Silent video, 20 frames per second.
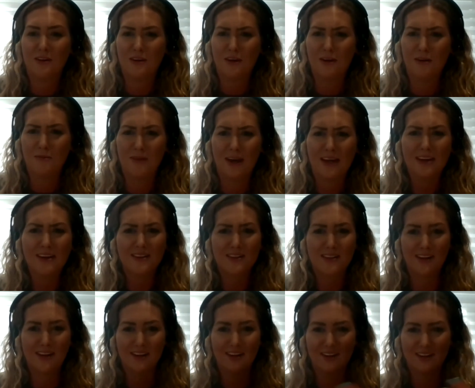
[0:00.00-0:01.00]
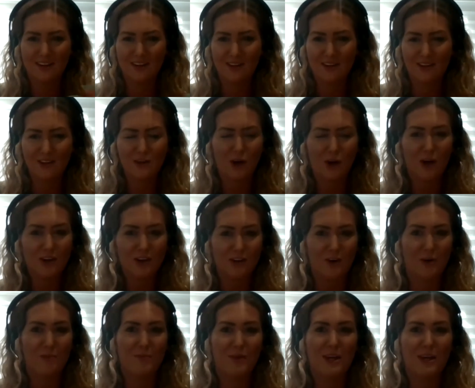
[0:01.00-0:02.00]
amazing and like you kind of
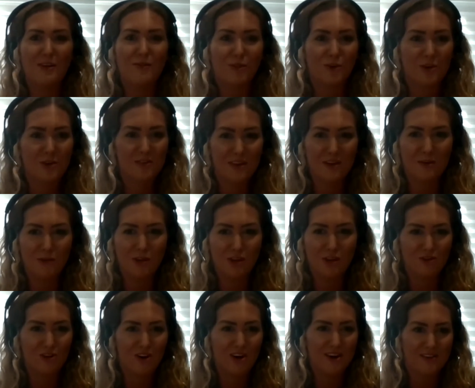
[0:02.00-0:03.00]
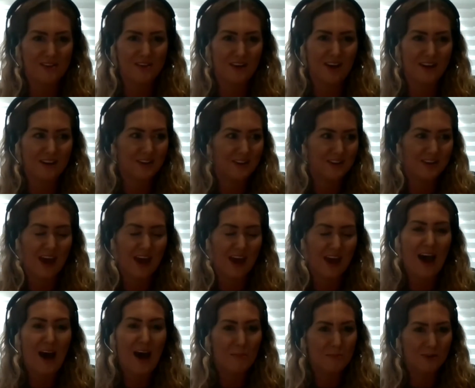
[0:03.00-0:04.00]
can't believe what you're seeing with your eyes that that could
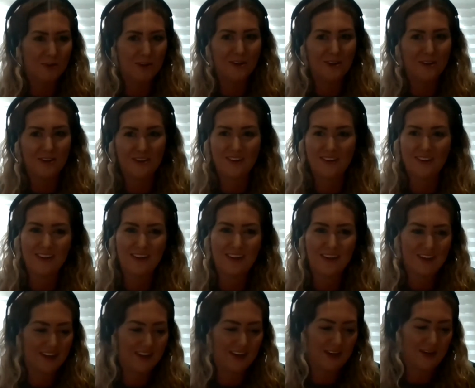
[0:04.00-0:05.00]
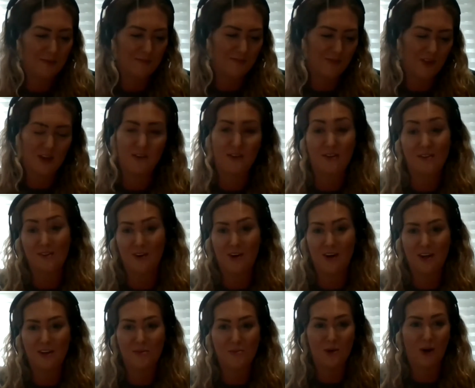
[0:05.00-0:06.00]
happen. Um, and the
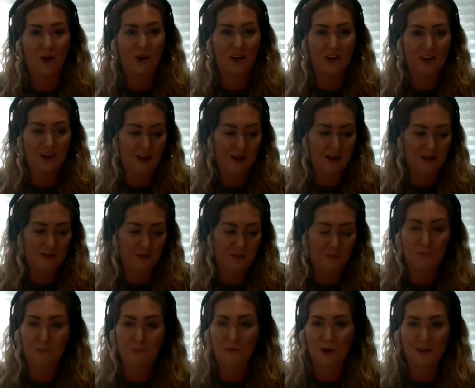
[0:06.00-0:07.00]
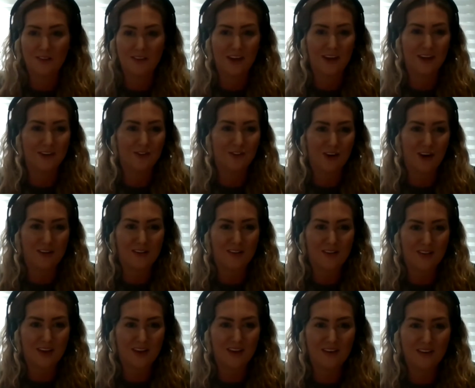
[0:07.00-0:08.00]
science behind it is pretty
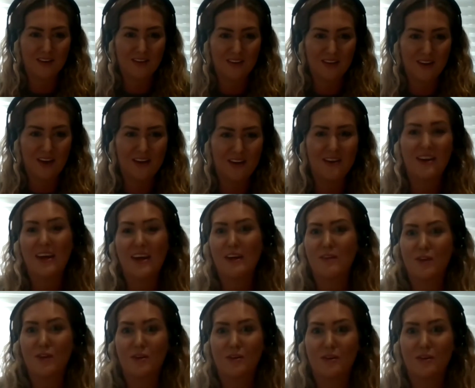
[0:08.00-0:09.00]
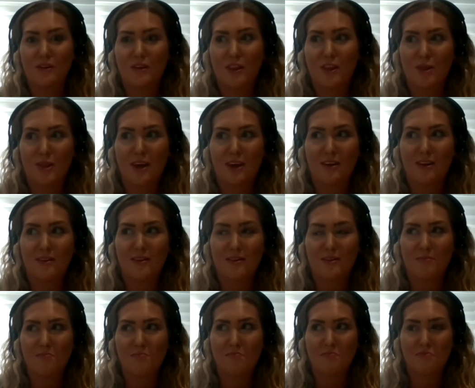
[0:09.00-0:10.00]
interesting. And even the
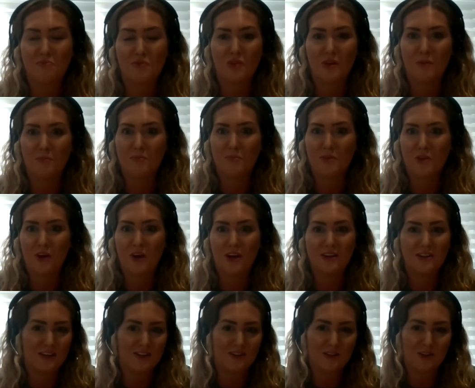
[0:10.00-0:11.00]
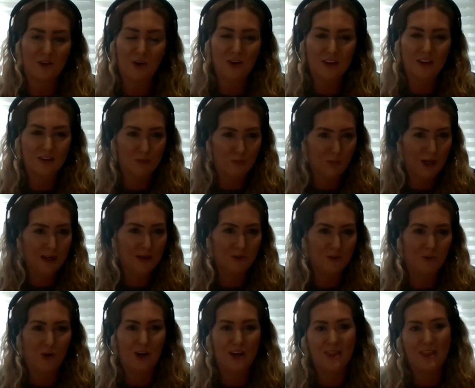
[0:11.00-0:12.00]
things some scientists can't explain
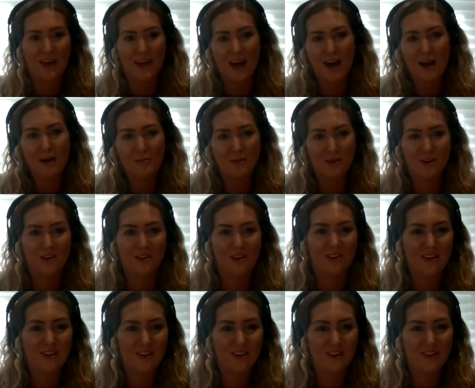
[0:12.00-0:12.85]
why they happen.